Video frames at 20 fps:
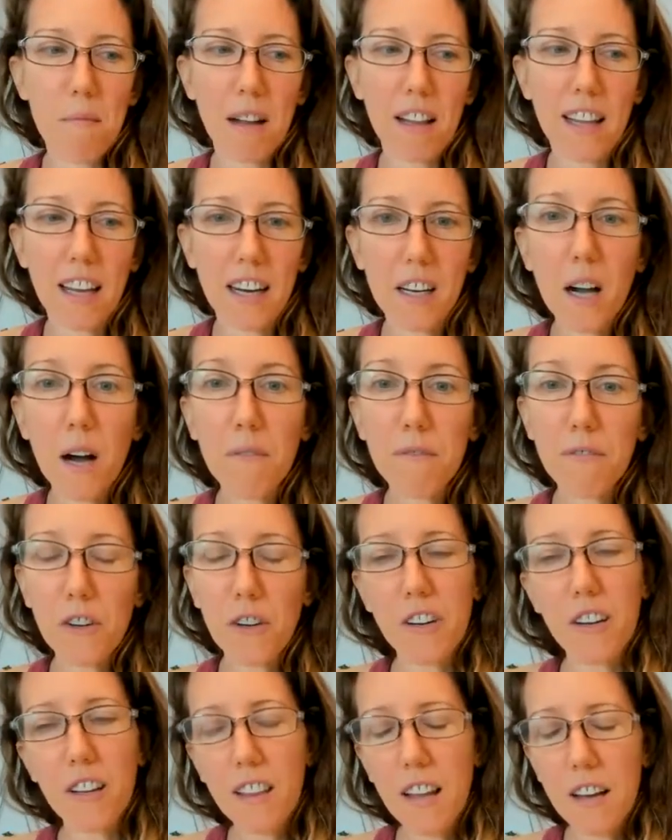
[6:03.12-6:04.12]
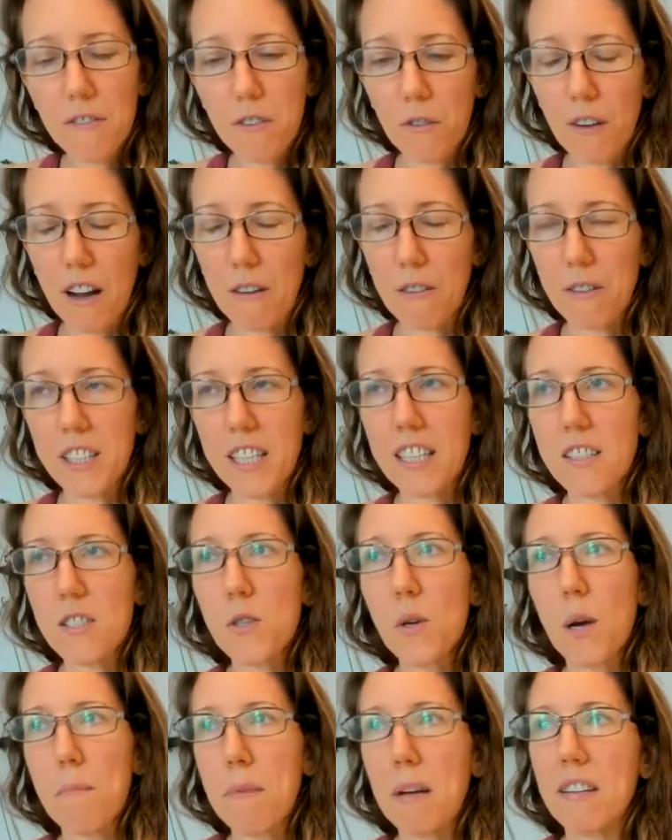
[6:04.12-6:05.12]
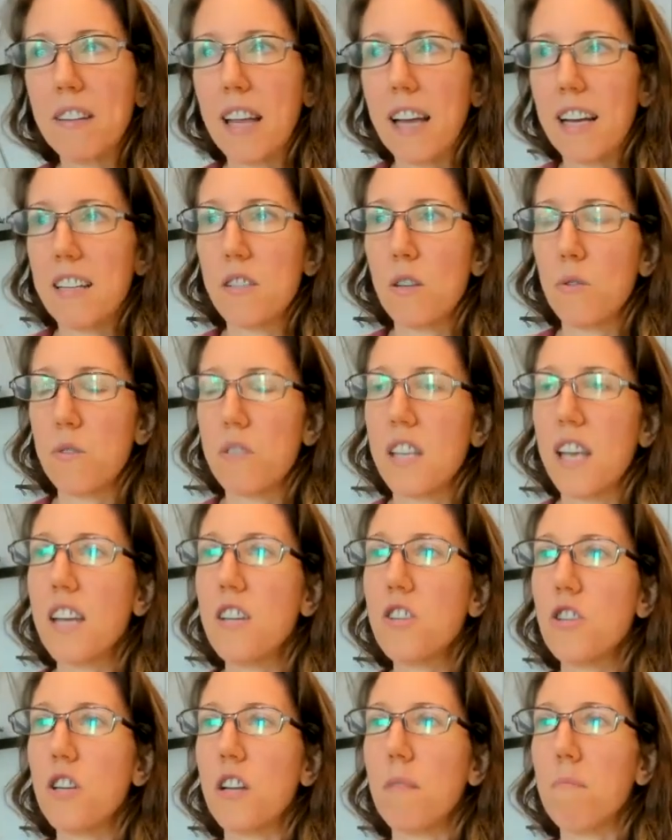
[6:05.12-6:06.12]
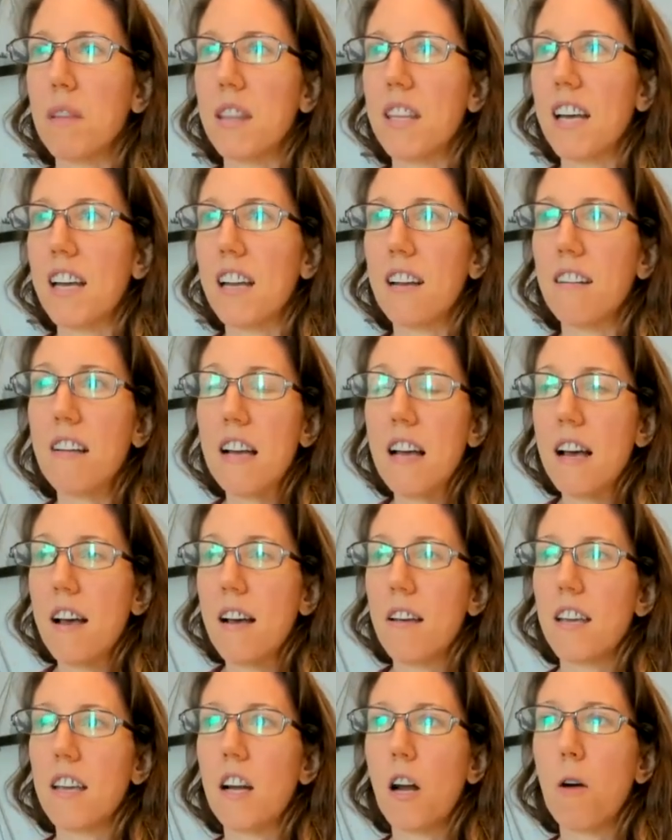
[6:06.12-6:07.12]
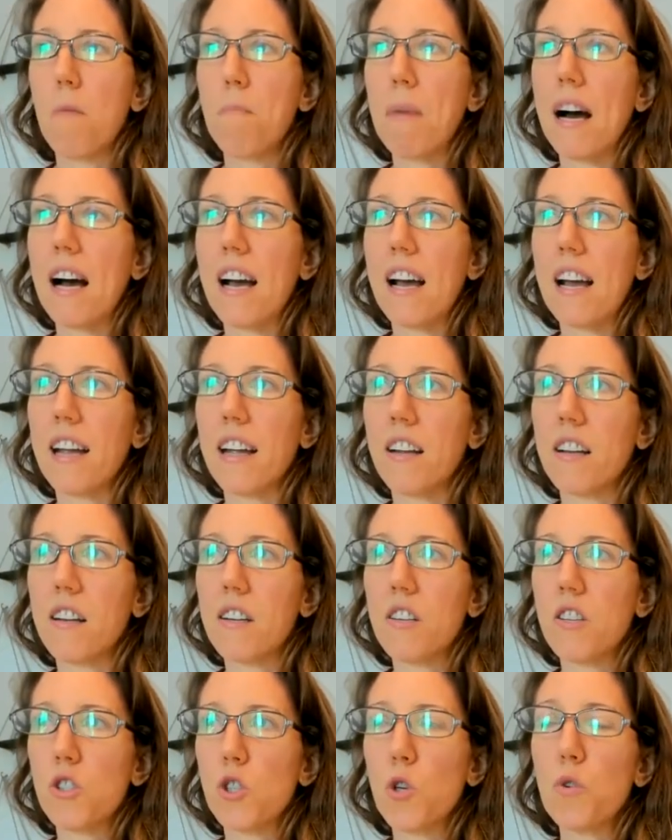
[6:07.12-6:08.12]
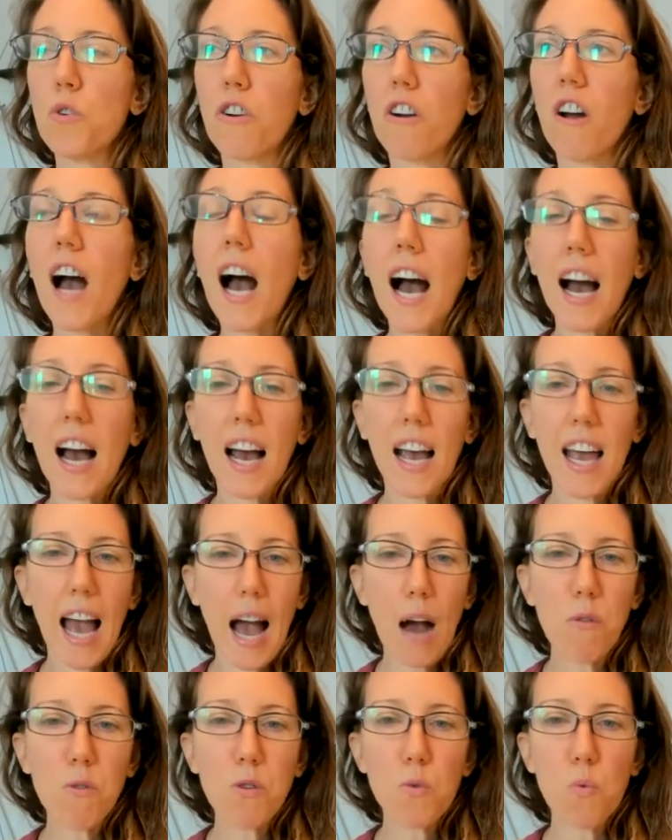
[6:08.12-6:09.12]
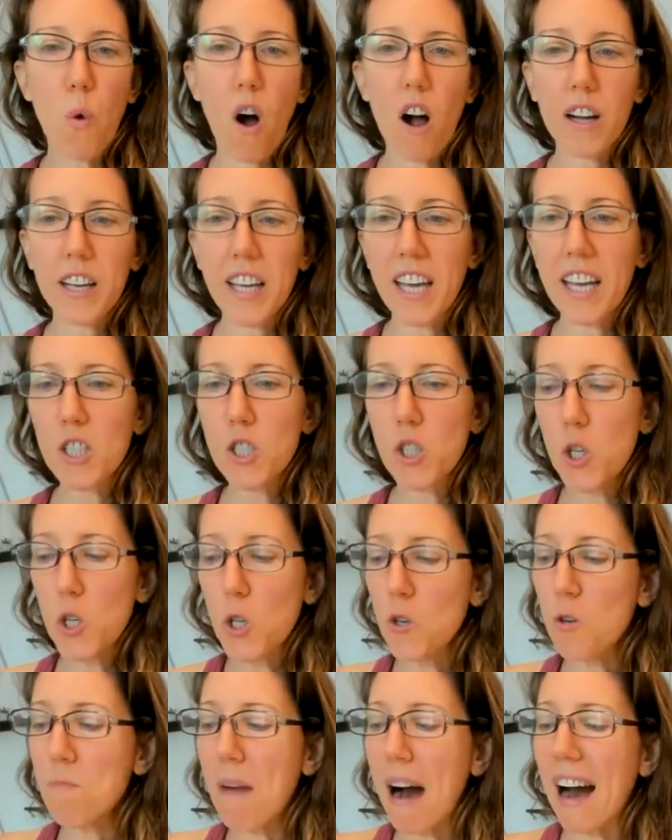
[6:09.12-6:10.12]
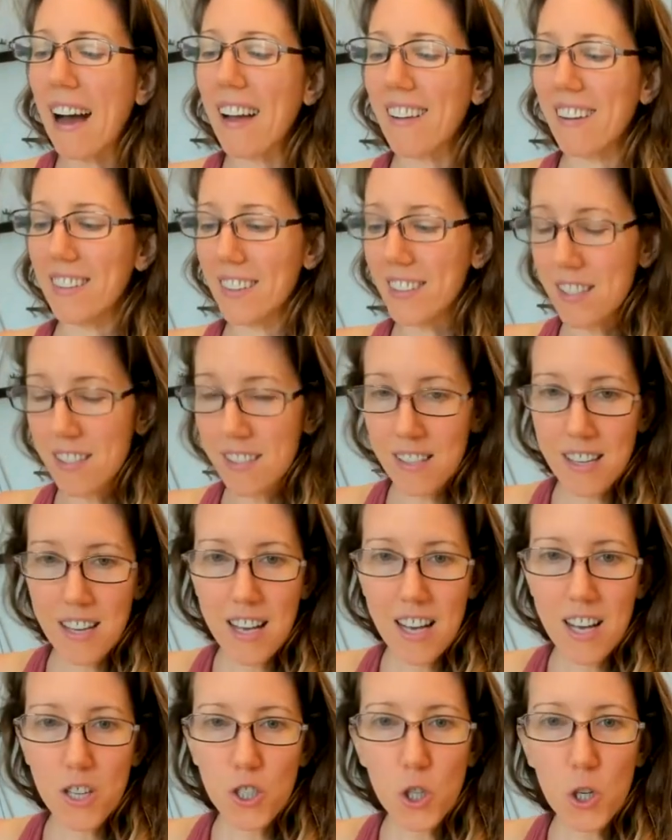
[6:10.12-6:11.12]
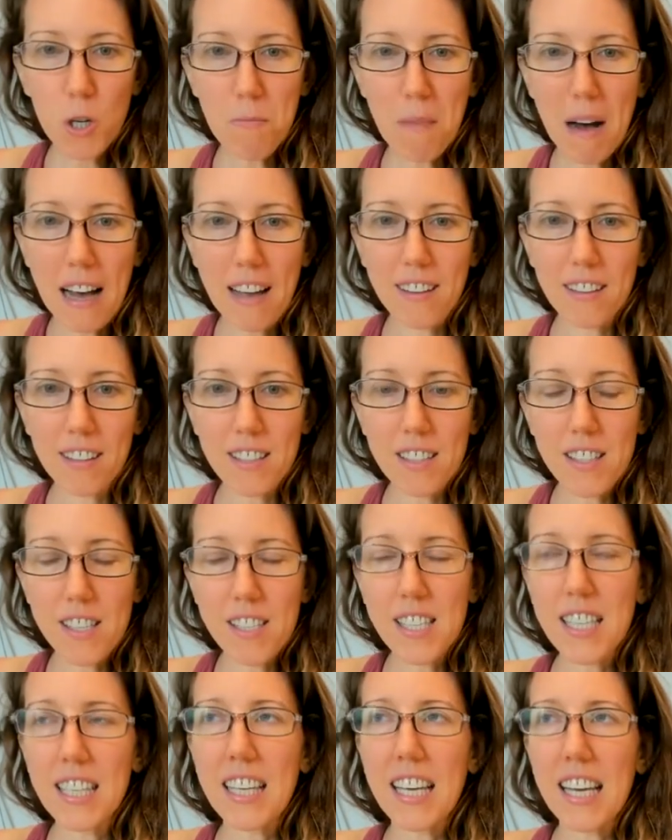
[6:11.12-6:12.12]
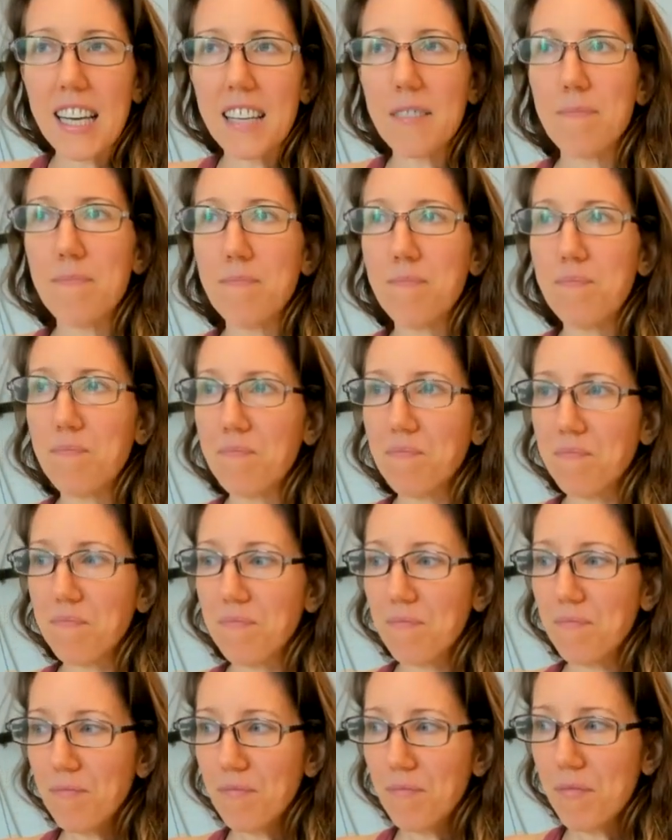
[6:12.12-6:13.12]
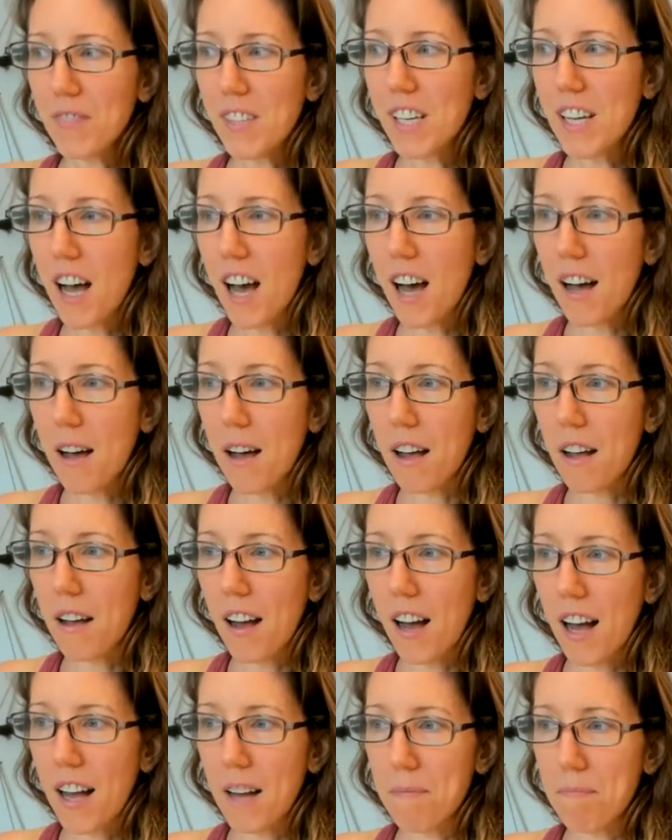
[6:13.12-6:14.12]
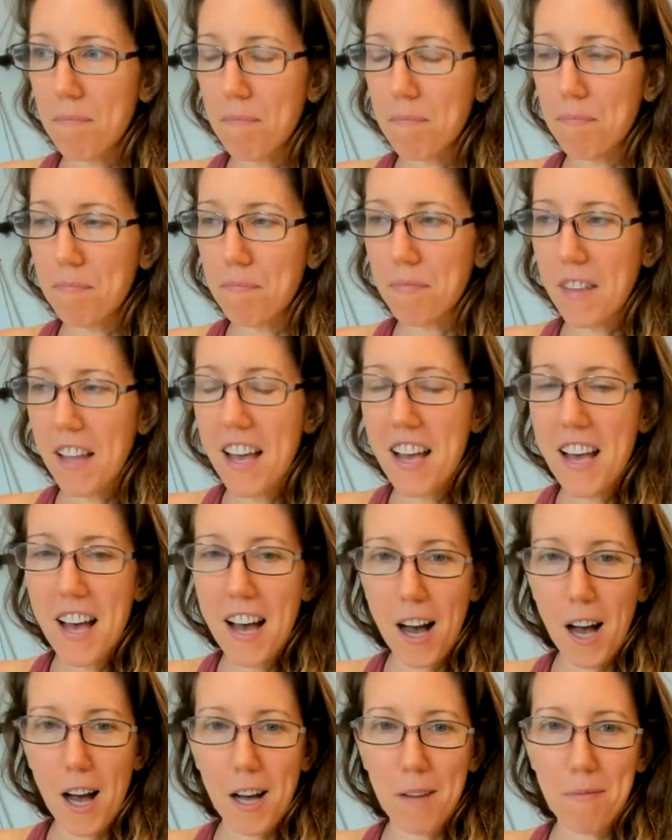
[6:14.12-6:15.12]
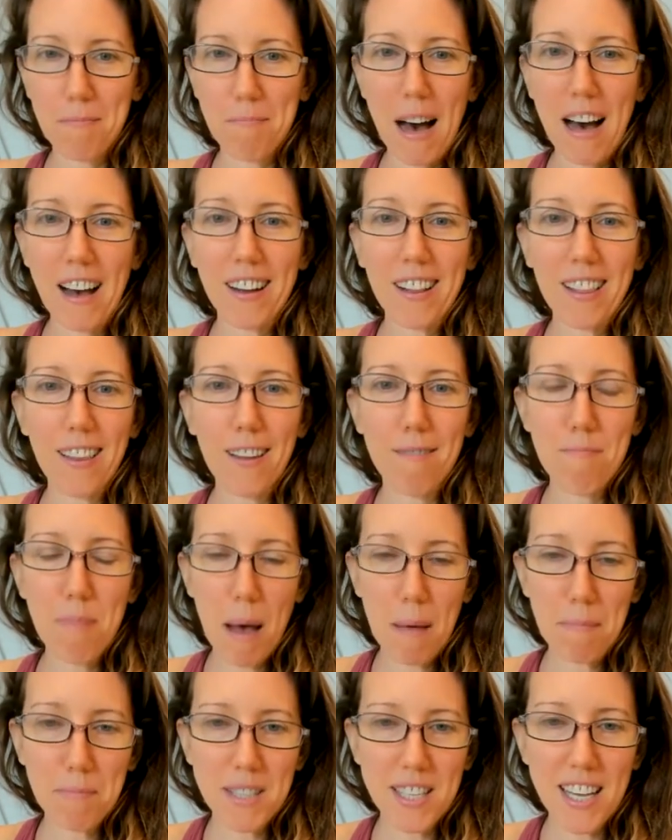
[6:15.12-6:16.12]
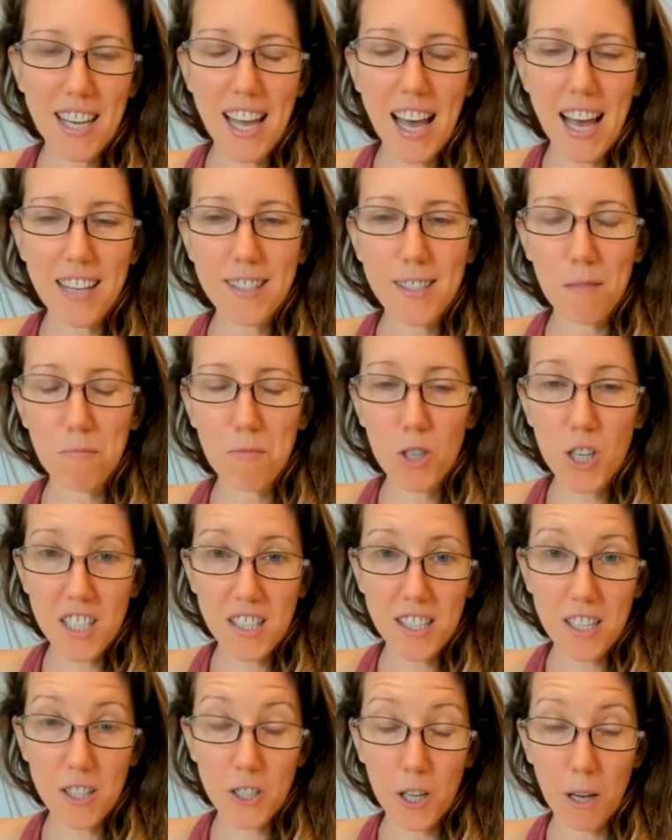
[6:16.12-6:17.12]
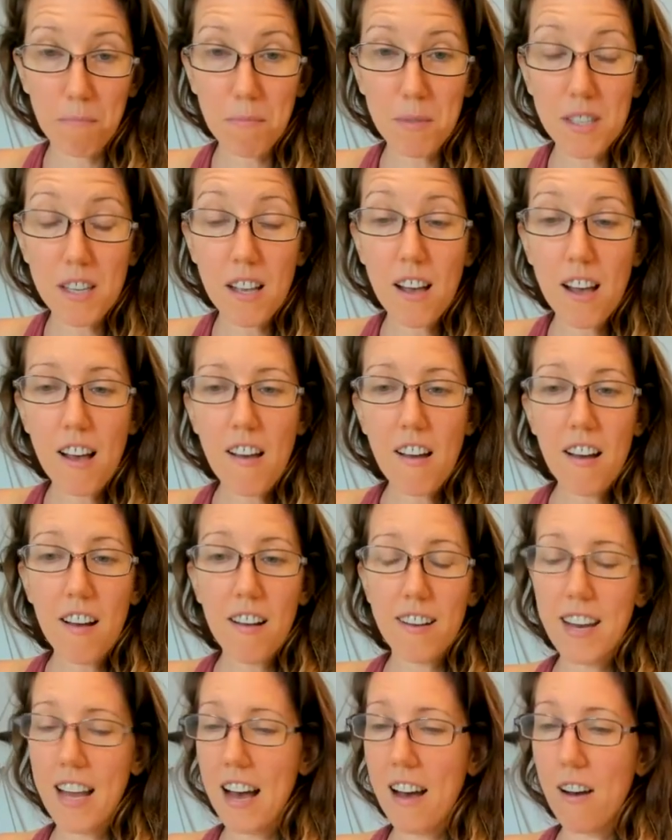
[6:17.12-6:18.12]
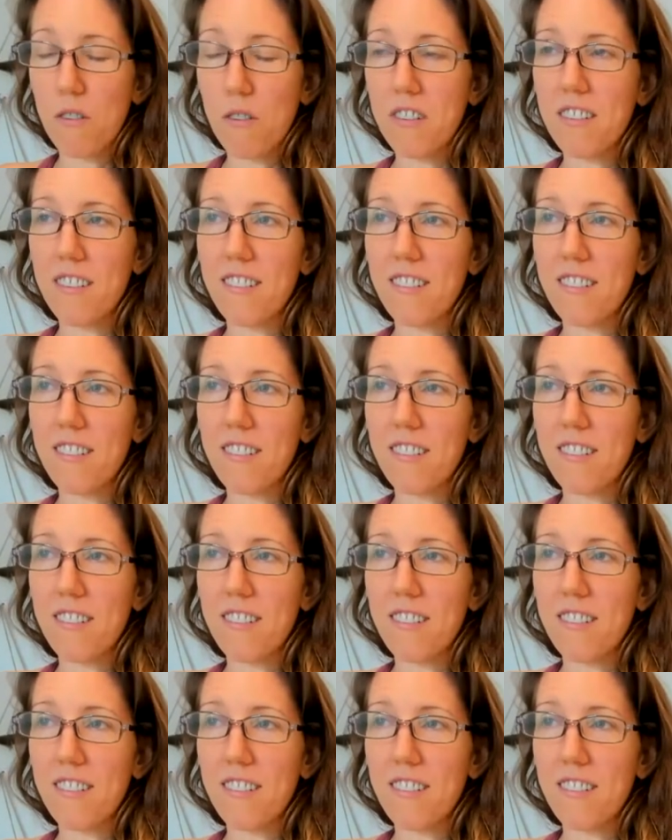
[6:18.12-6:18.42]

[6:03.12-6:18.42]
a lot of comfort and a love around it. And so I built that association. But then, by junior high, I was walking 2 miles to get uh, a, a bottle of Pepsi and some cheesy chips. Now,